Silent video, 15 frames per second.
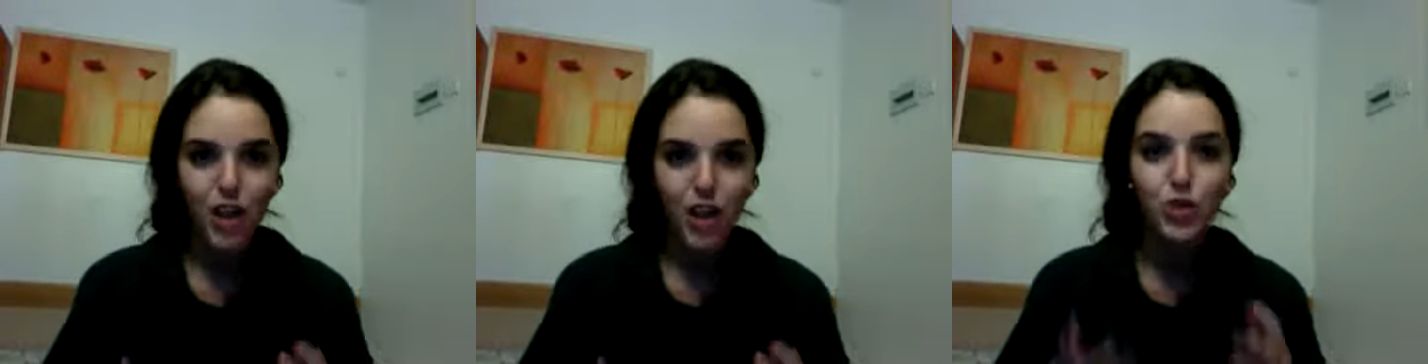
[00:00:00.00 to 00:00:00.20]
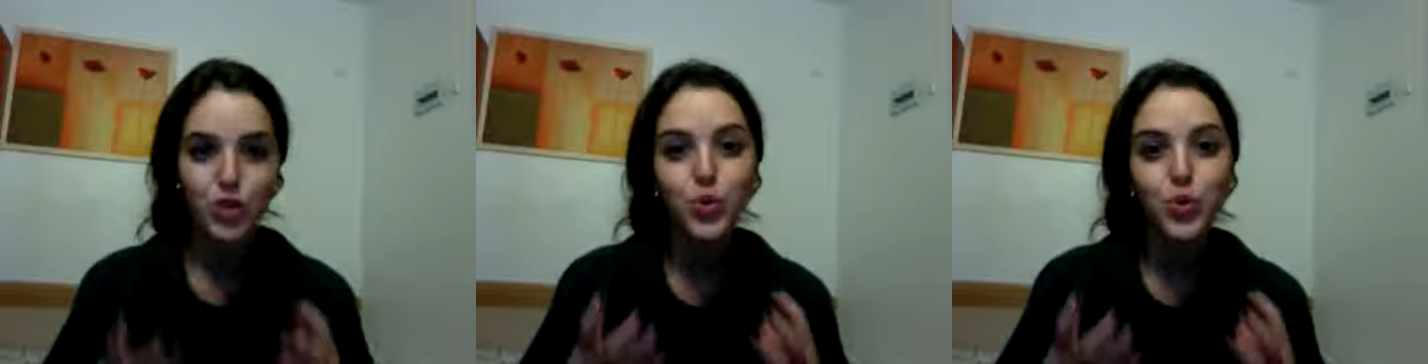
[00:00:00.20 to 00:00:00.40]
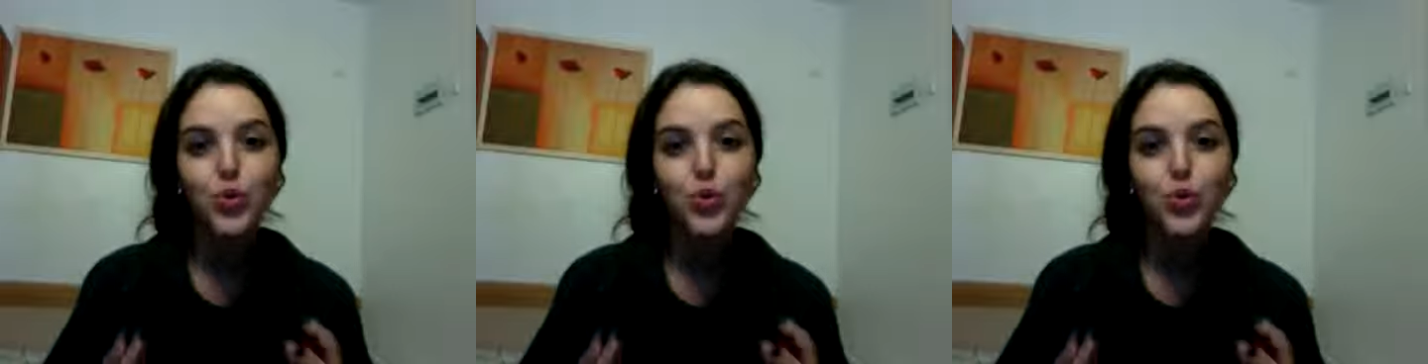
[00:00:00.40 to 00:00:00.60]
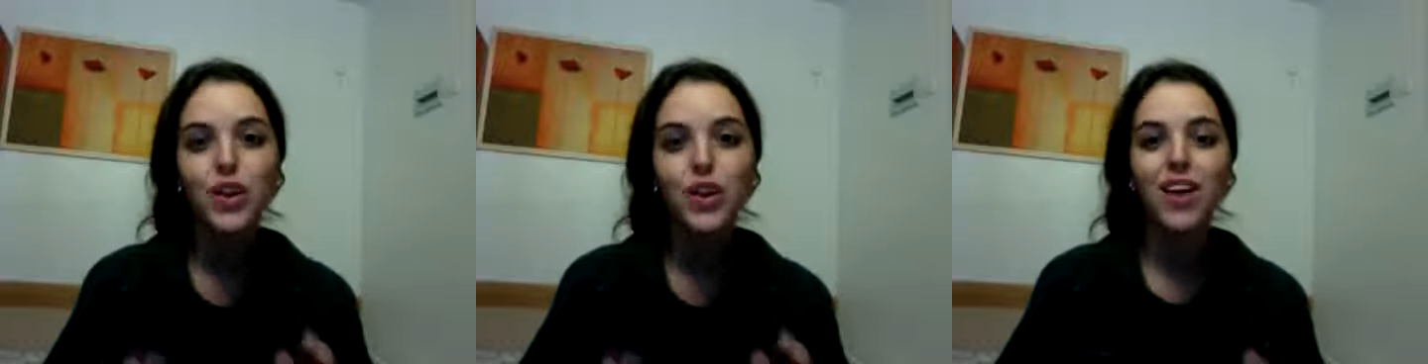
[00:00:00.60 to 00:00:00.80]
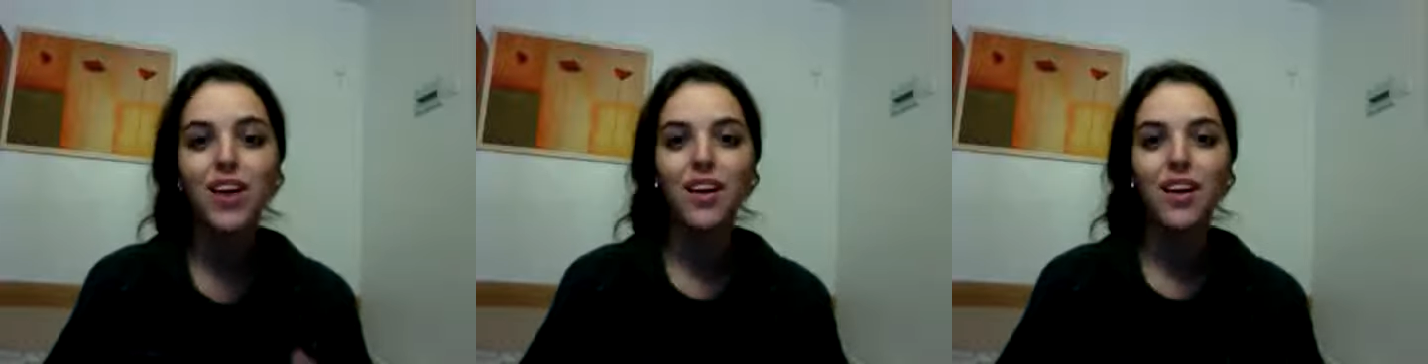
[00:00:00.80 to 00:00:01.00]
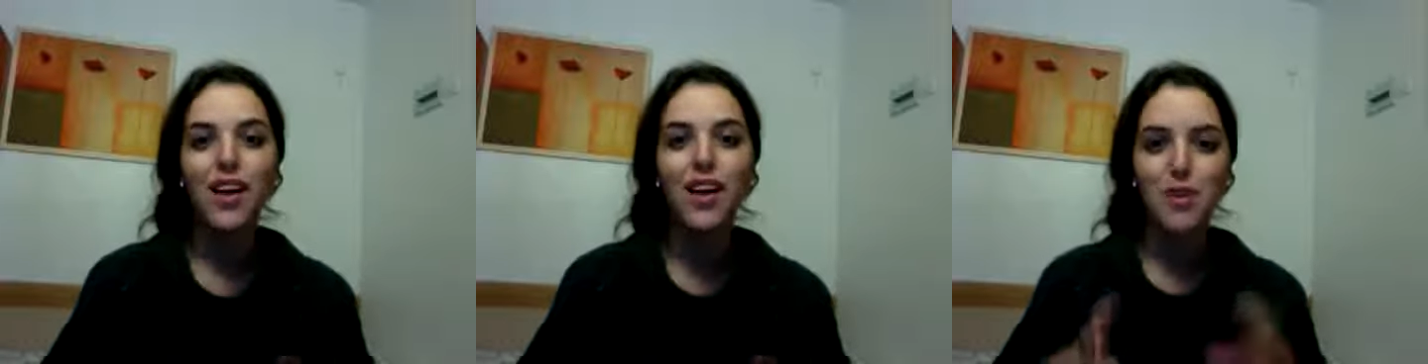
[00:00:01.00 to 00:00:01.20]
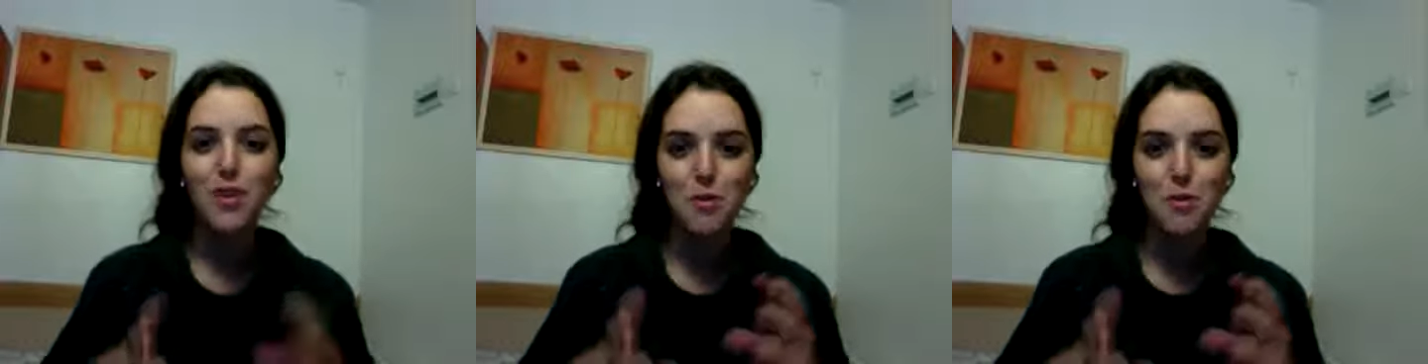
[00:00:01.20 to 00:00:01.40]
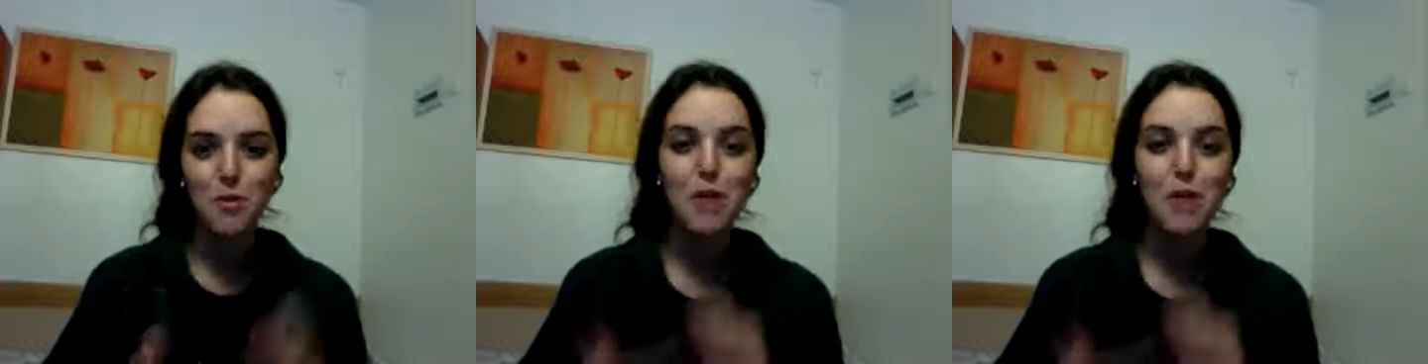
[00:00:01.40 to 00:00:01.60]
Truly, there
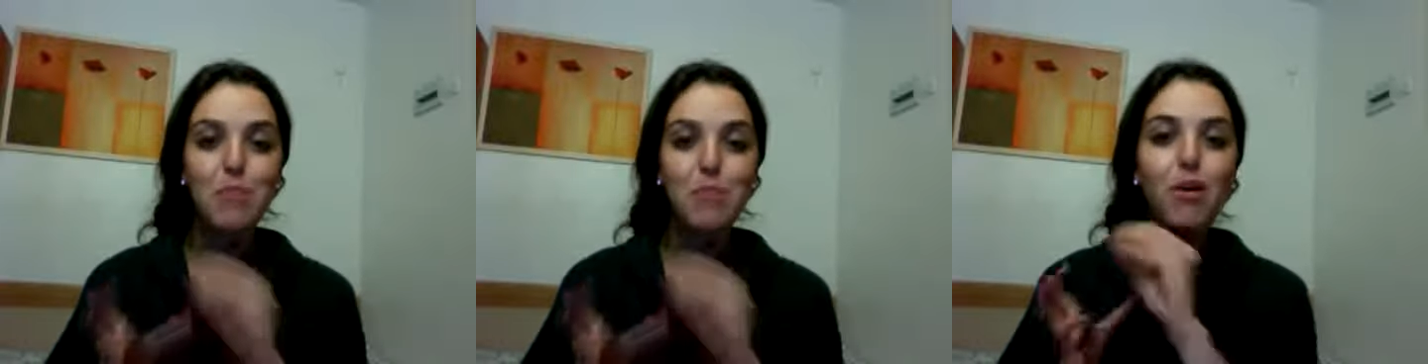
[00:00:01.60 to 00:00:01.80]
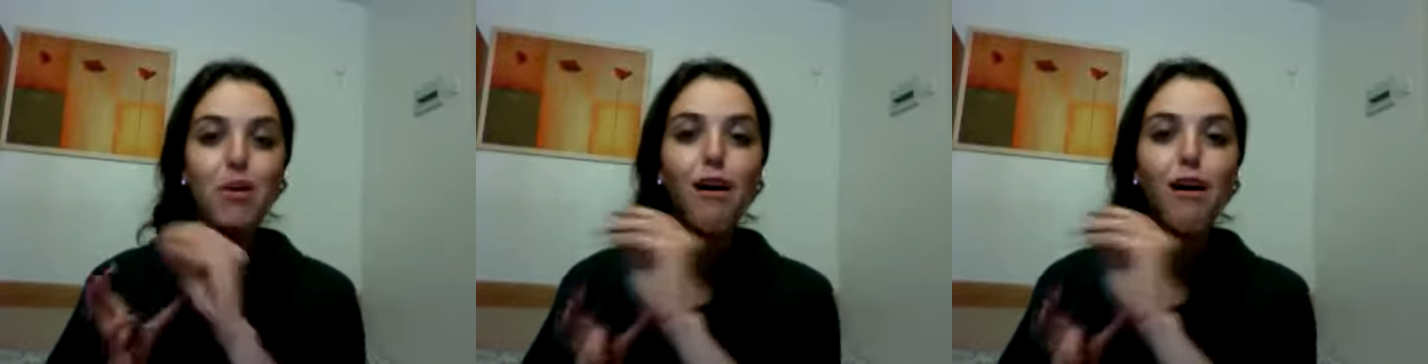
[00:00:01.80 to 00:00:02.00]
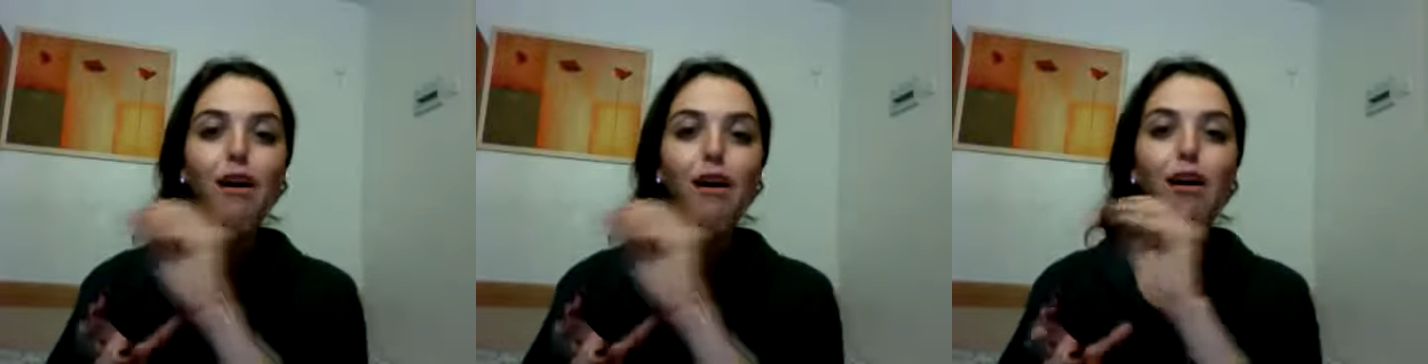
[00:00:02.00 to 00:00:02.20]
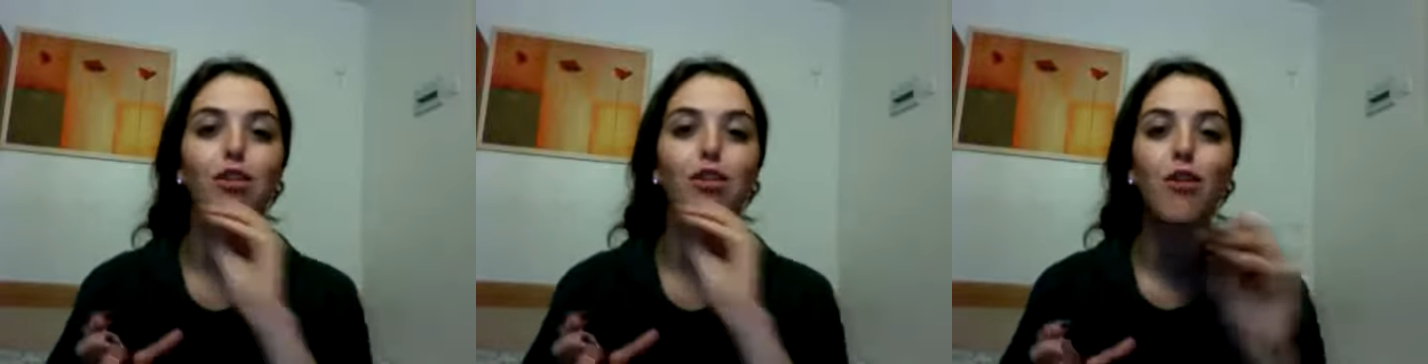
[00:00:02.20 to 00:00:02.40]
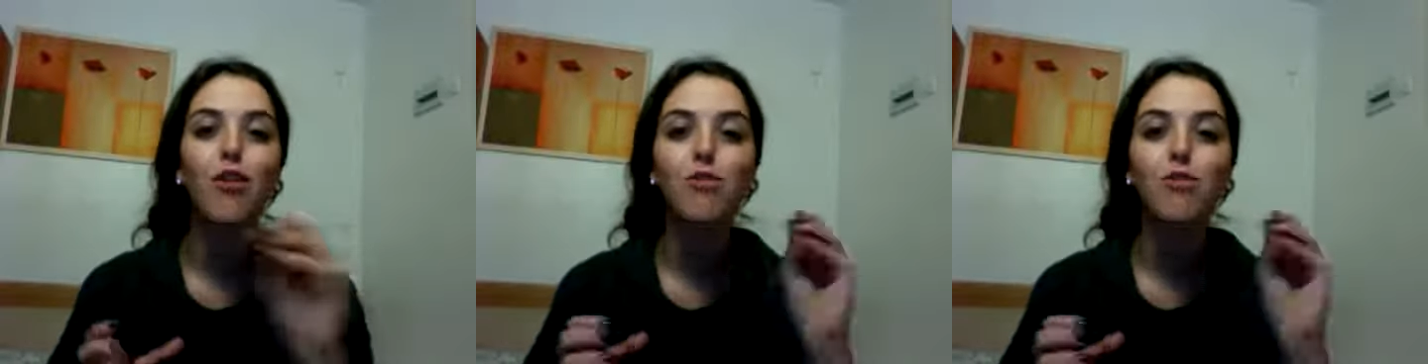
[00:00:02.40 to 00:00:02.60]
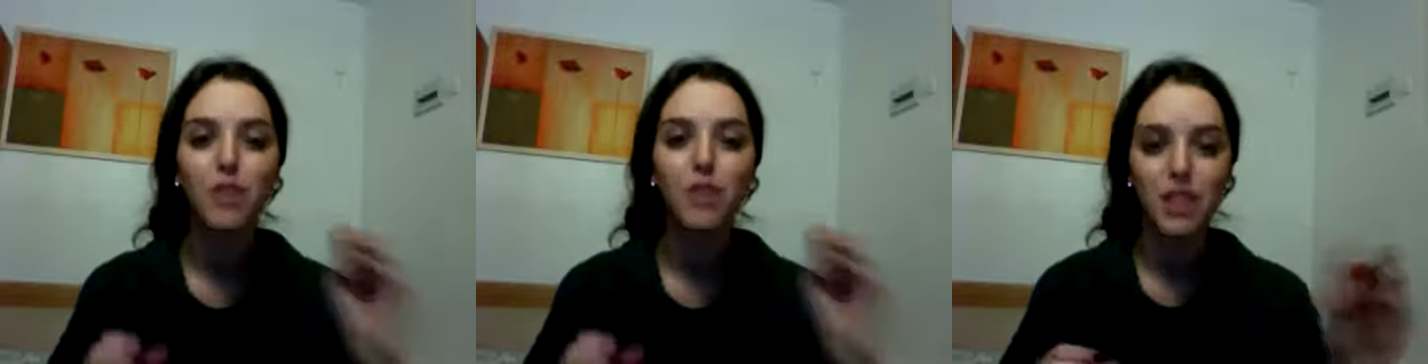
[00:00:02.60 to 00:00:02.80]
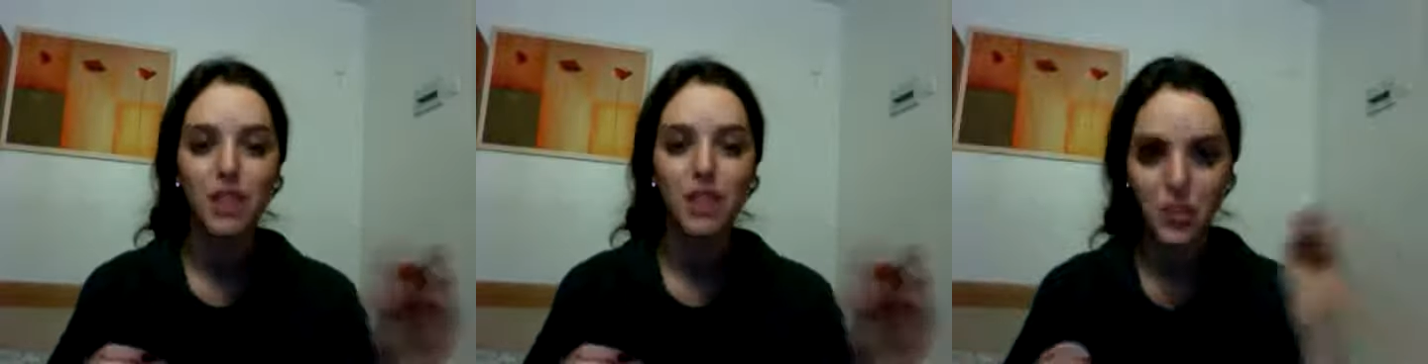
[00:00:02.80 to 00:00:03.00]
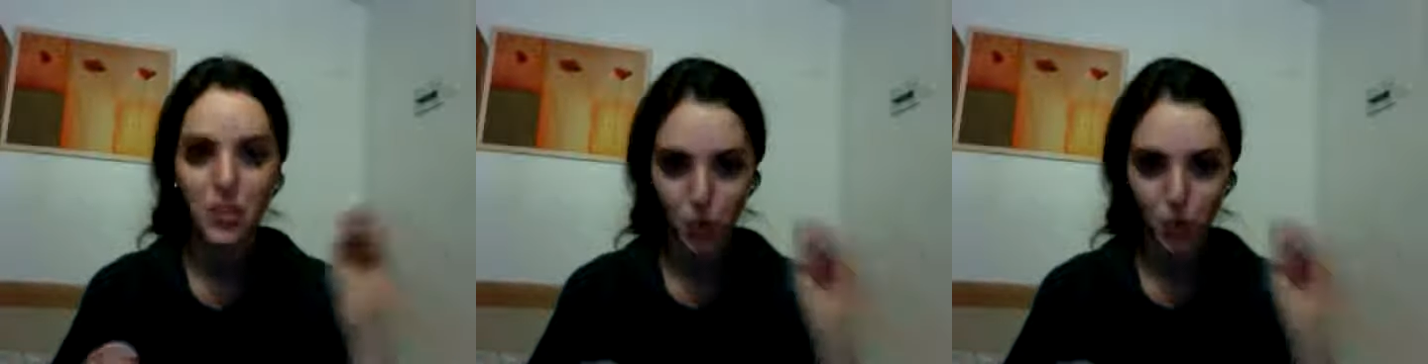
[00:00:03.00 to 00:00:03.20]
are people all over
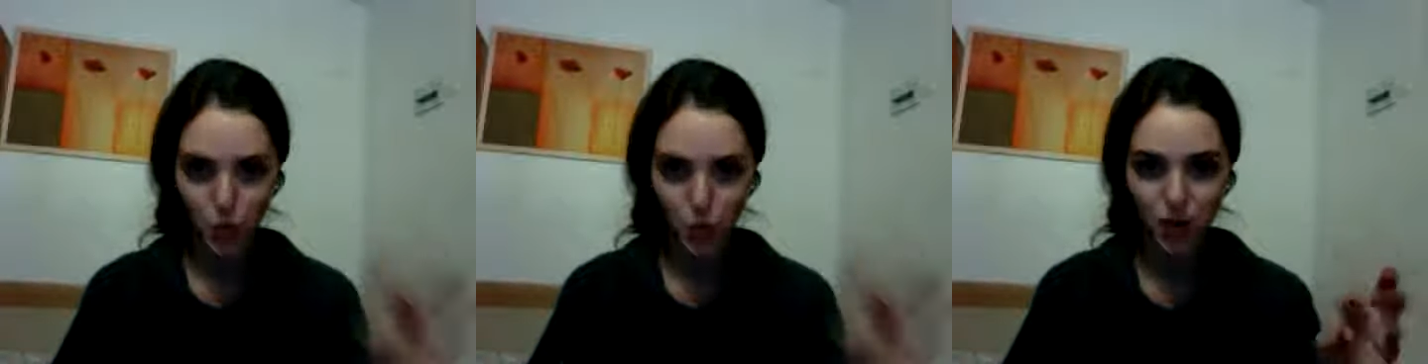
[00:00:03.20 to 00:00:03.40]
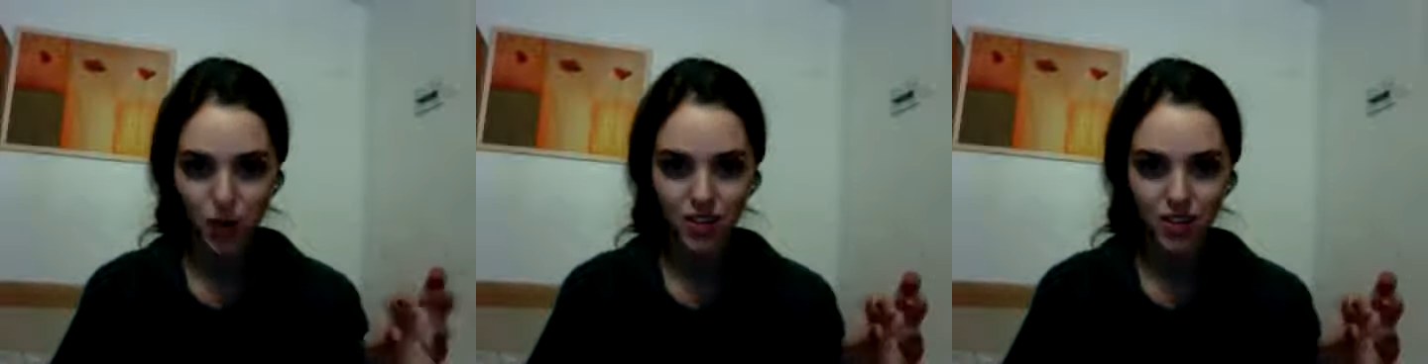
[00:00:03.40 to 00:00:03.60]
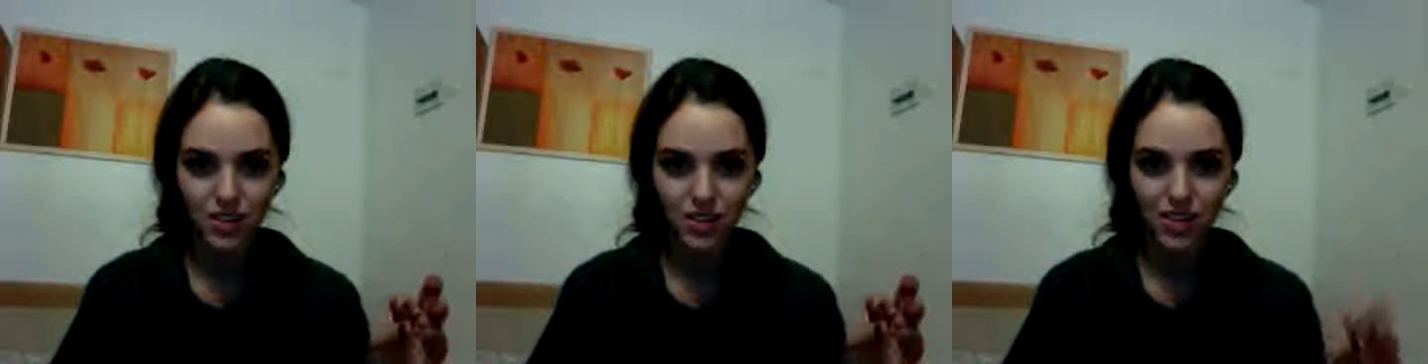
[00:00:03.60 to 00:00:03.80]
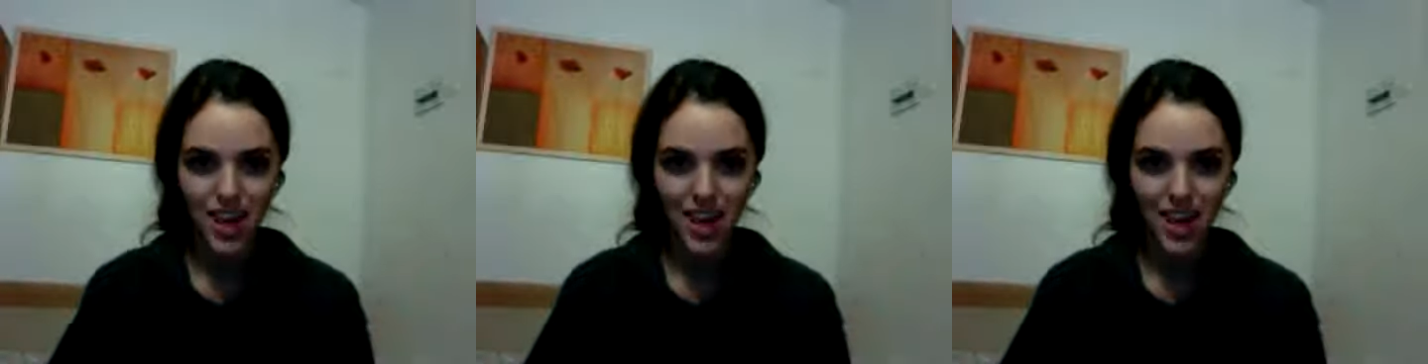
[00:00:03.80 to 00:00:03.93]
this world